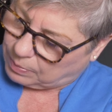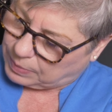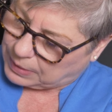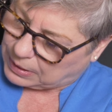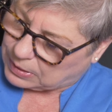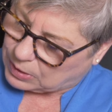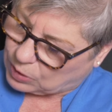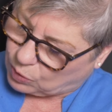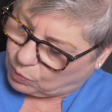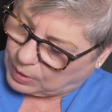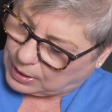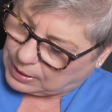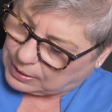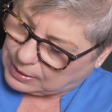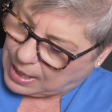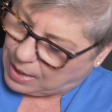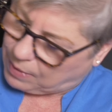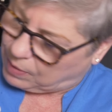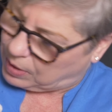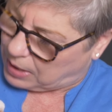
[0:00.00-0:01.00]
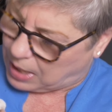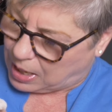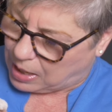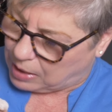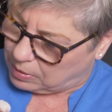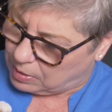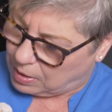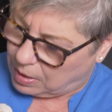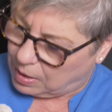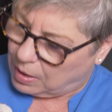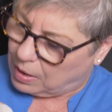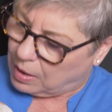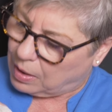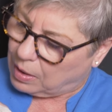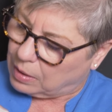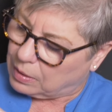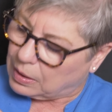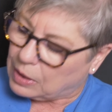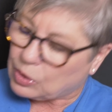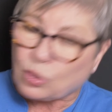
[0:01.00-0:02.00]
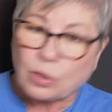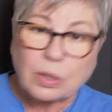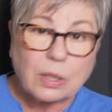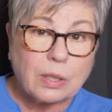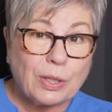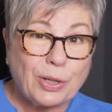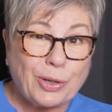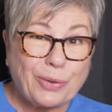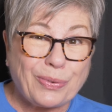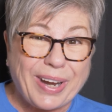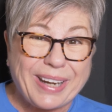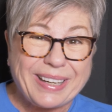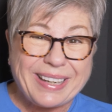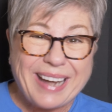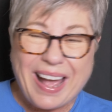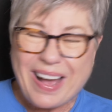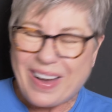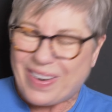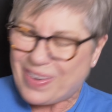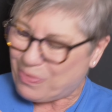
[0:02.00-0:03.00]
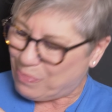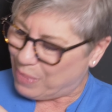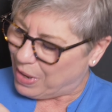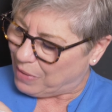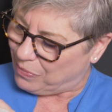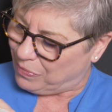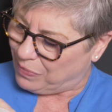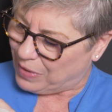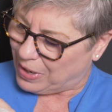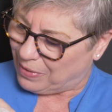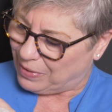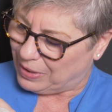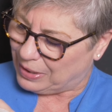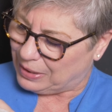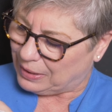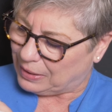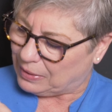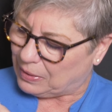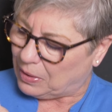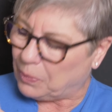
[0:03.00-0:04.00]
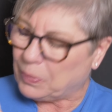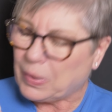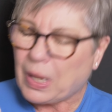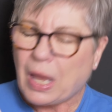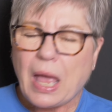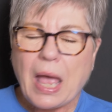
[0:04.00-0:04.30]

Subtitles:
bit of squeak now and then, as you can hear right now, but very little.